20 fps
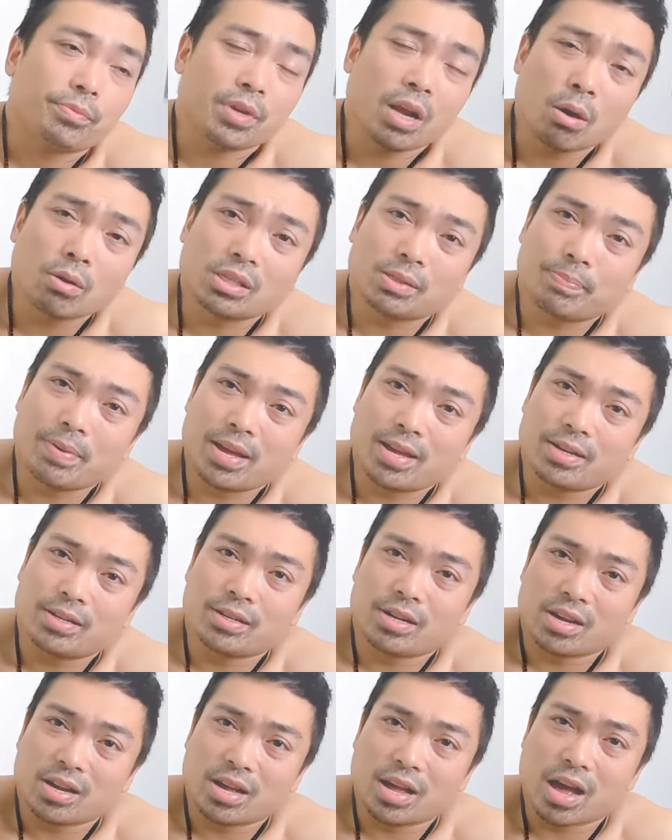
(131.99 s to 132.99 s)
I would spend
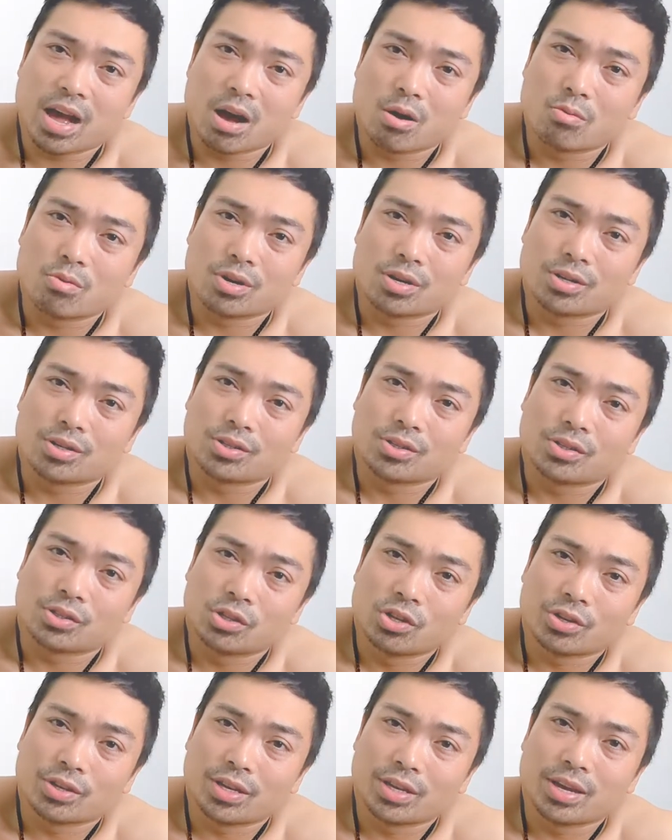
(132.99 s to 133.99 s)
hours
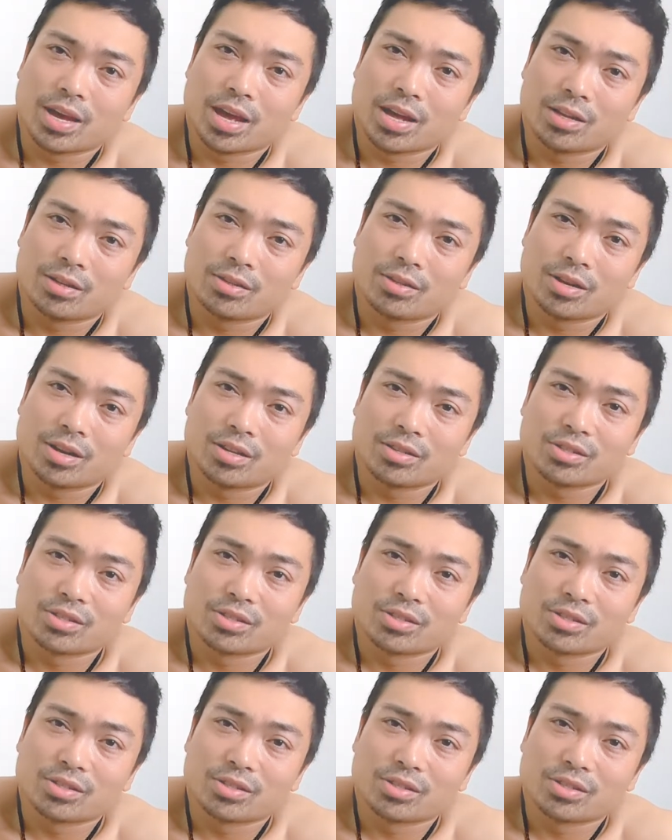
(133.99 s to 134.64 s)
looking at uh,